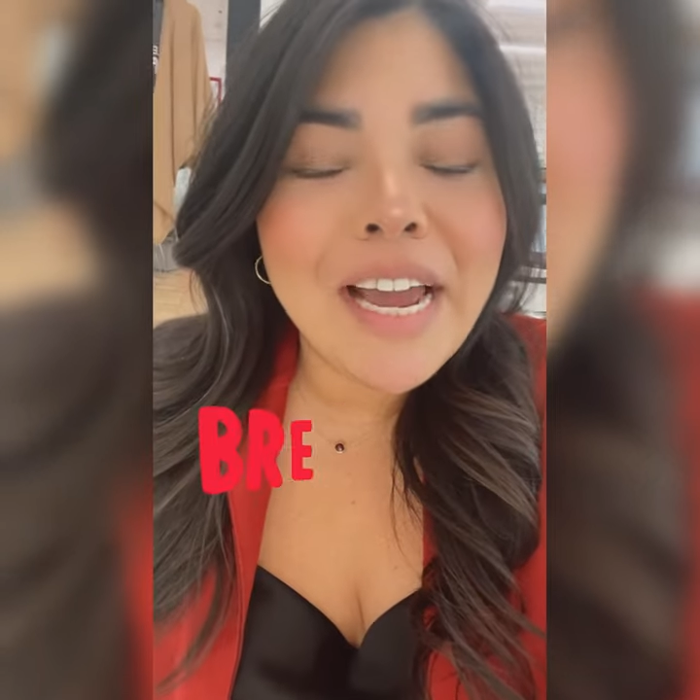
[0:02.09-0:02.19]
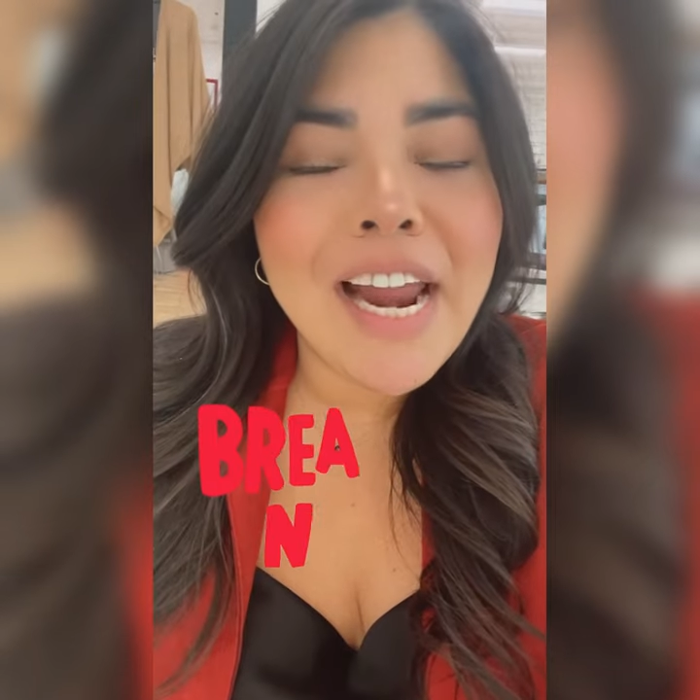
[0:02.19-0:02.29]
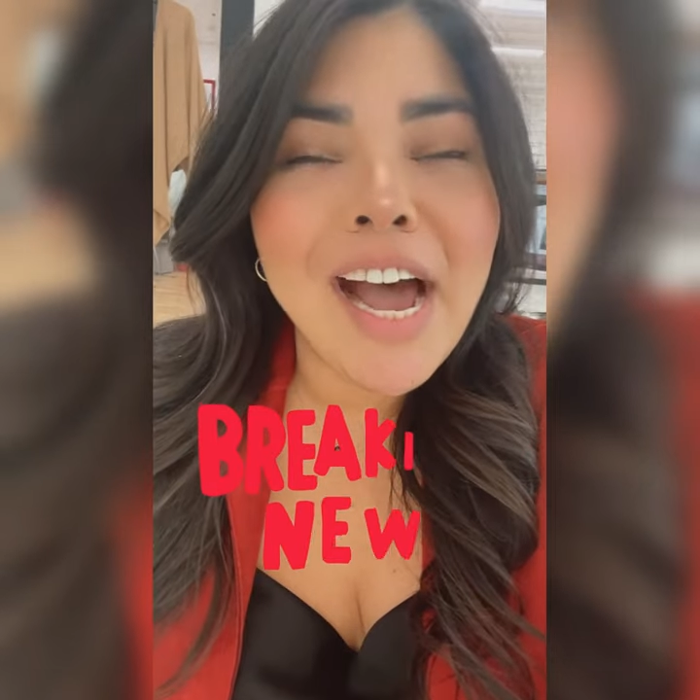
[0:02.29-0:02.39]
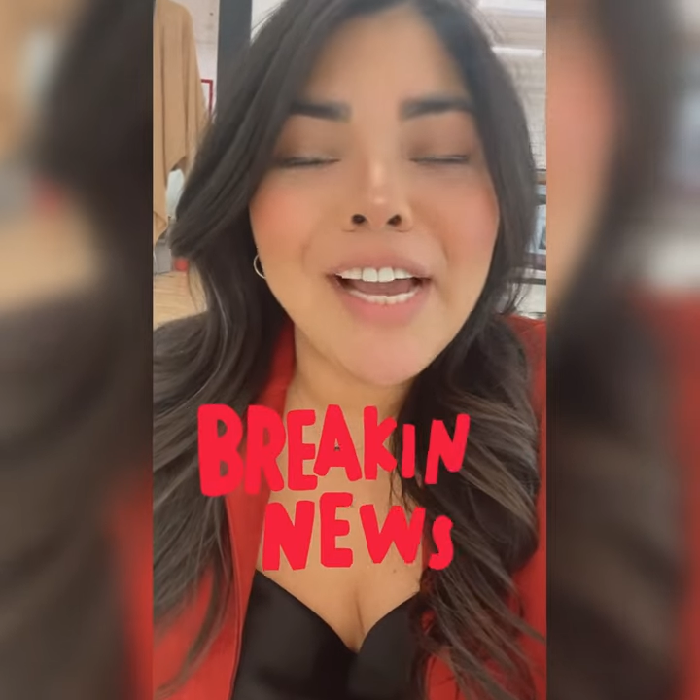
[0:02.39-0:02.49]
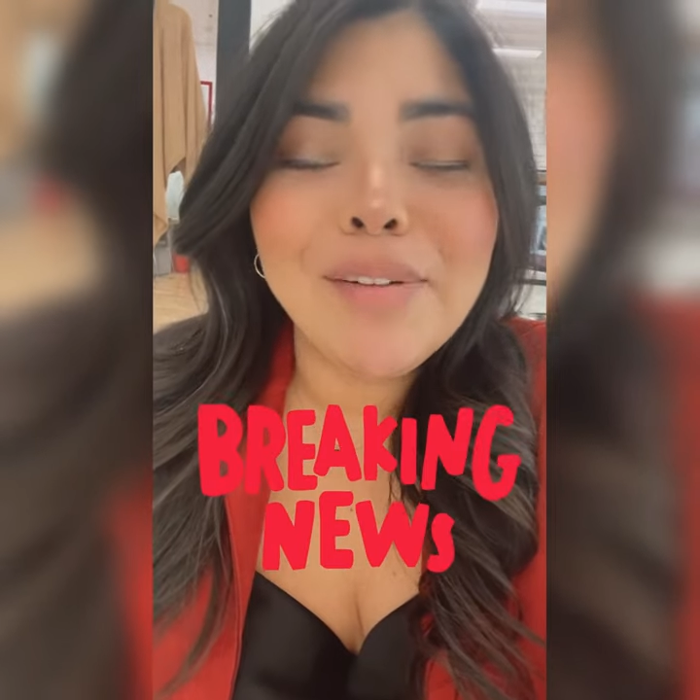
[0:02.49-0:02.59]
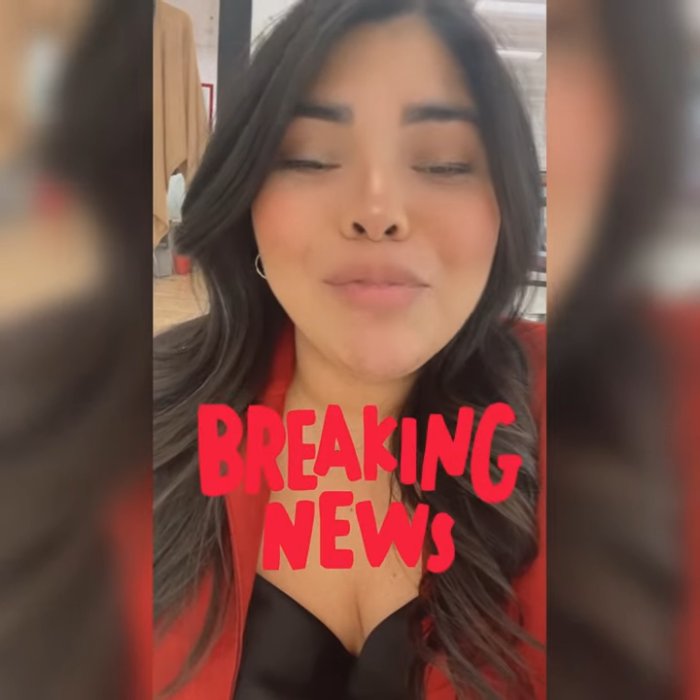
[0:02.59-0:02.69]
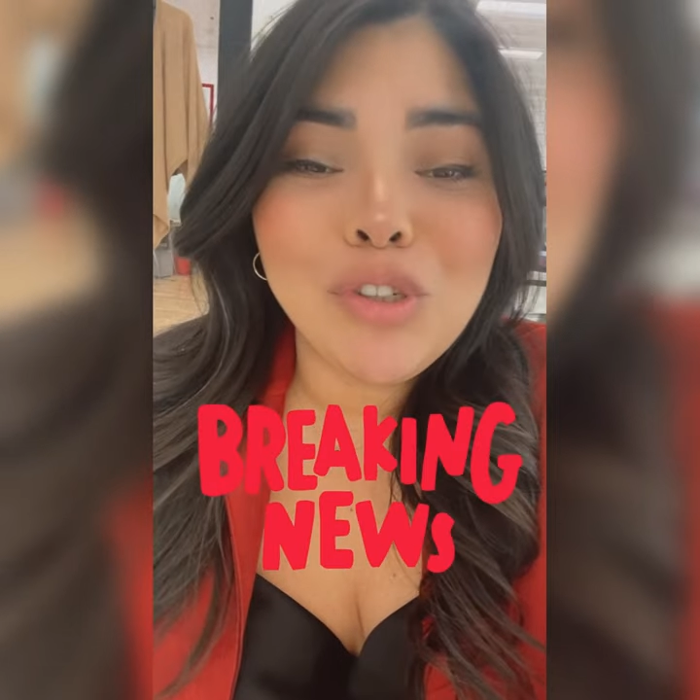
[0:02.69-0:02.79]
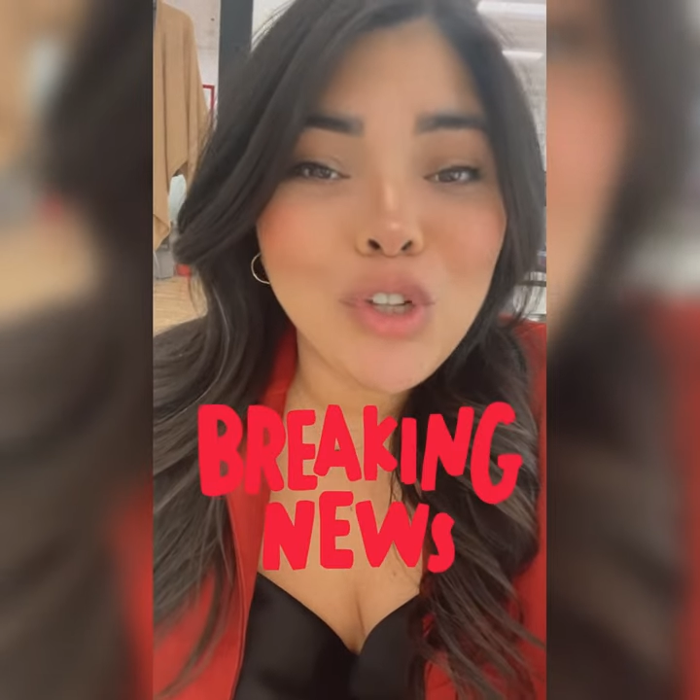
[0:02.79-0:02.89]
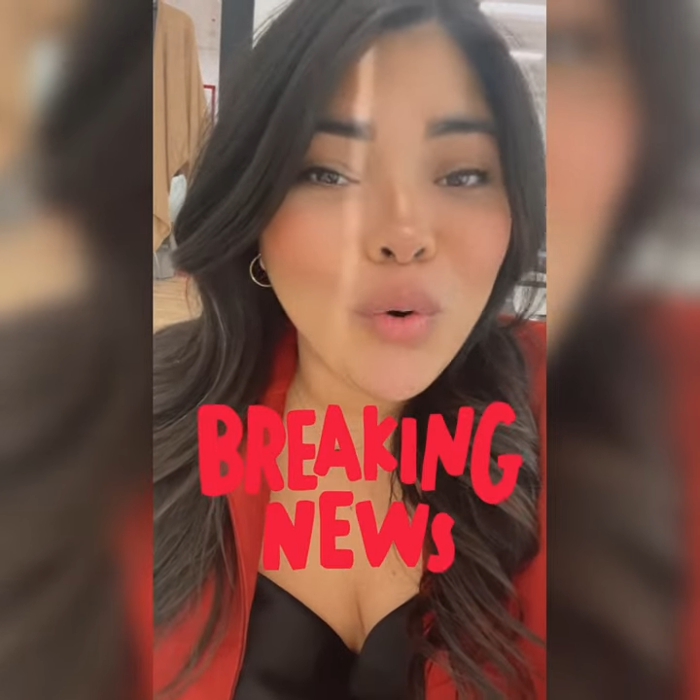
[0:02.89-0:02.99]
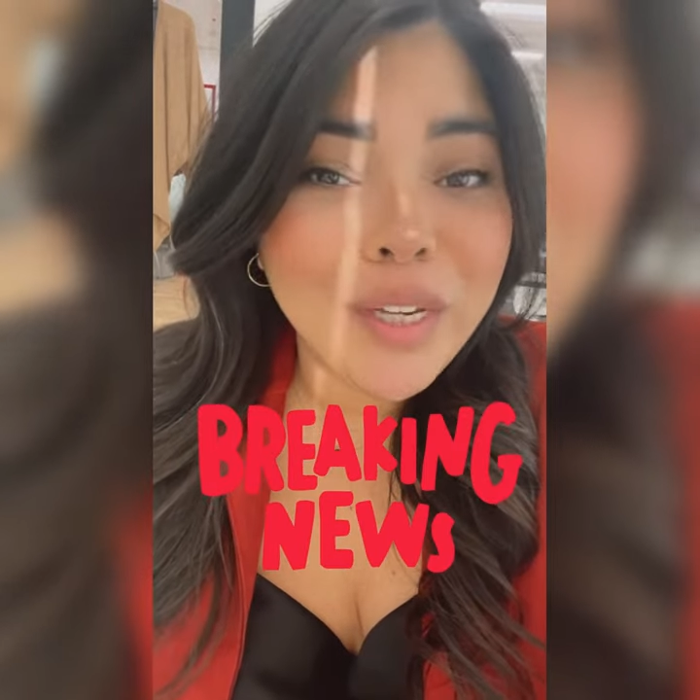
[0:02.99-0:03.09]
and I am
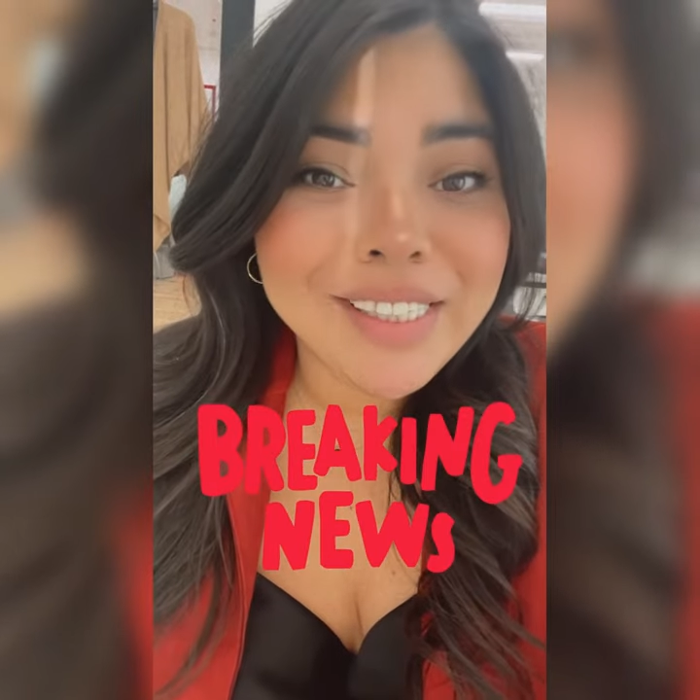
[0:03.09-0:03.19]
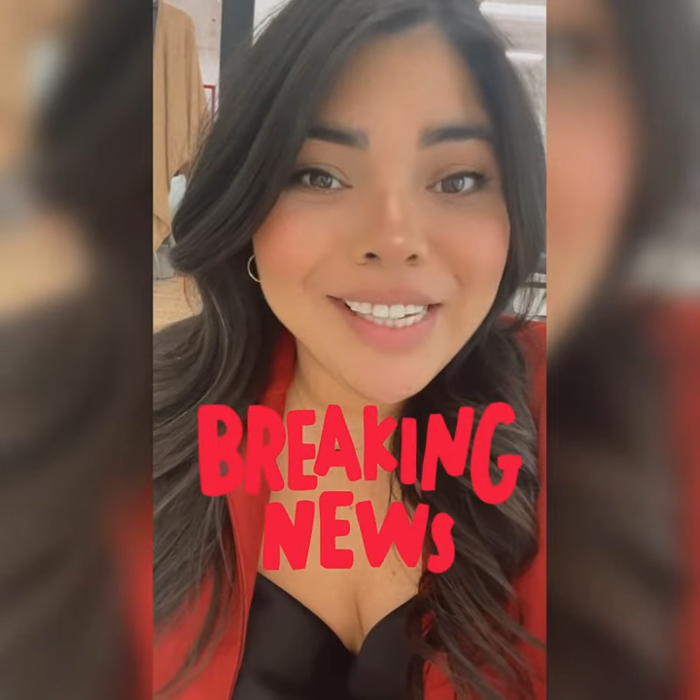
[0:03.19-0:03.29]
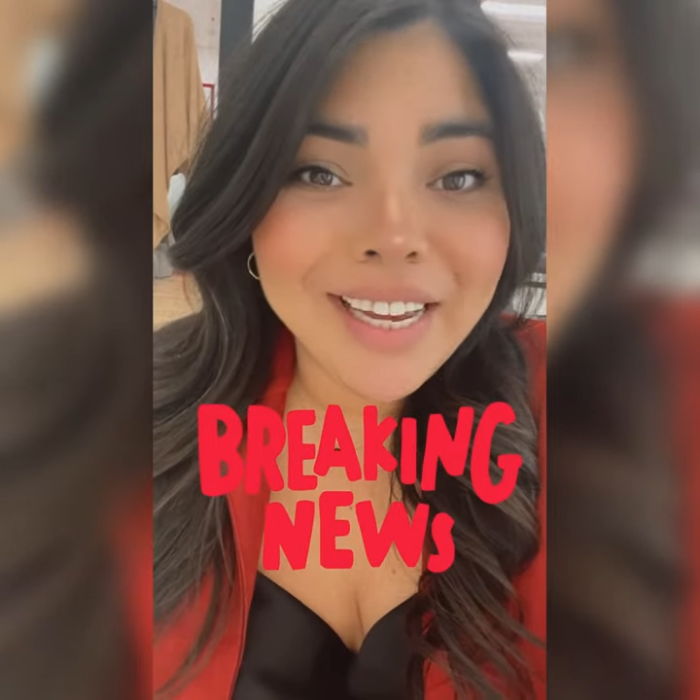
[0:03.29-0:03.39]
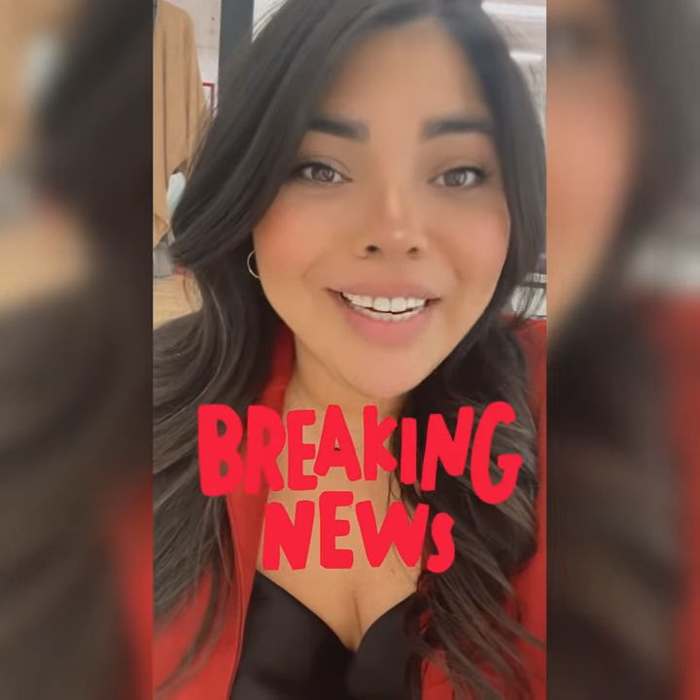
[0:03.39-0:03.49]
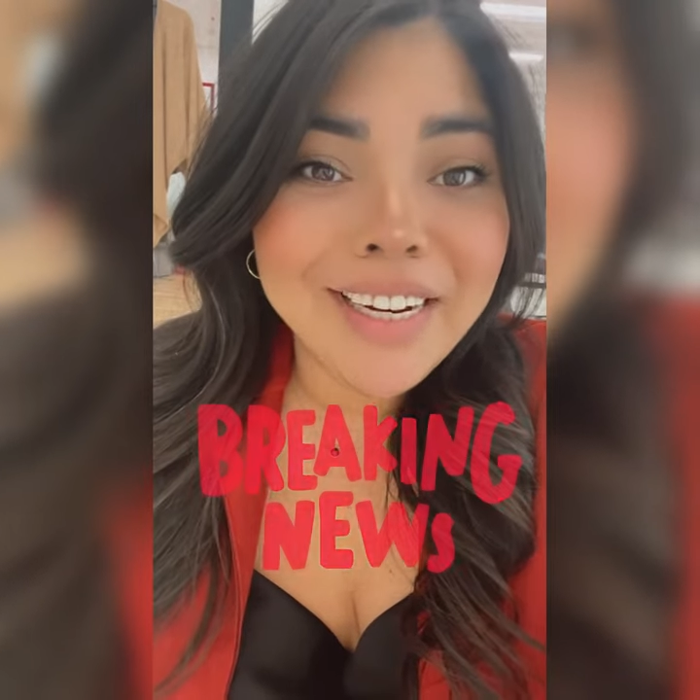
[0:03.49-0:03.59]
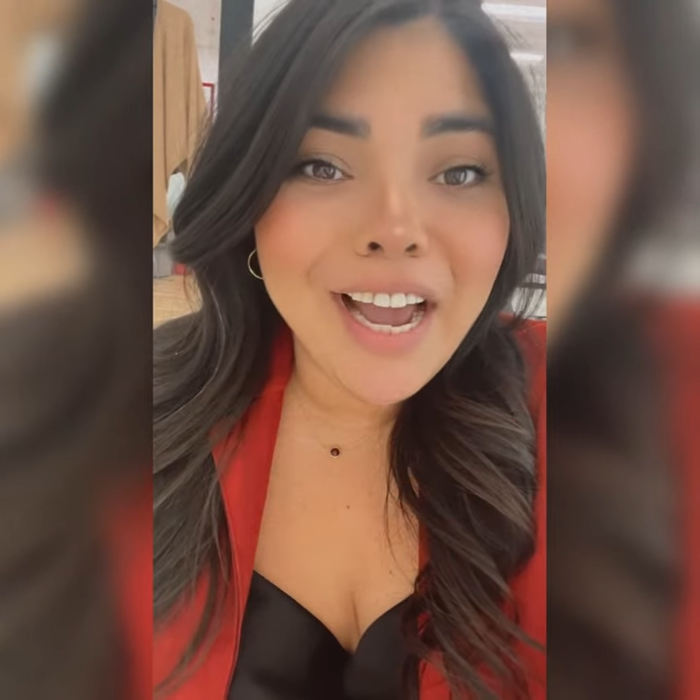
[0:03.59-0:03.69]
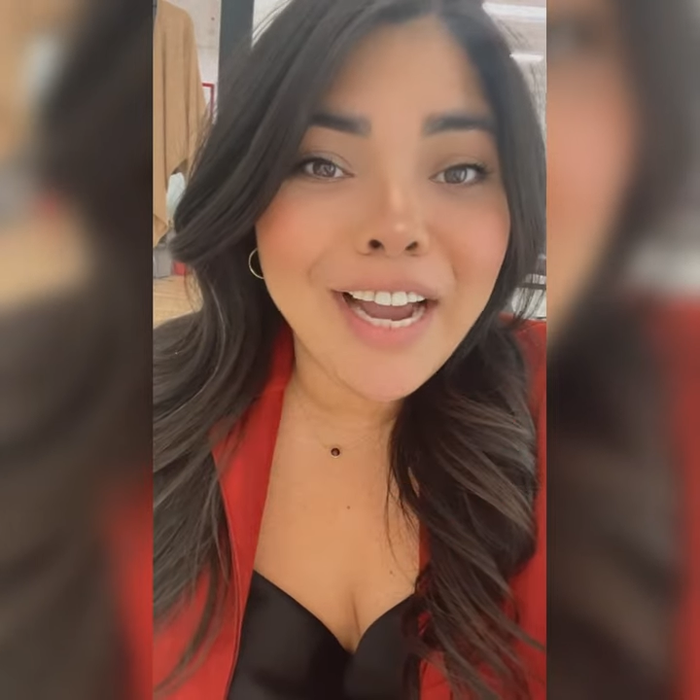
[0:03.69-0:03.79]
so excited.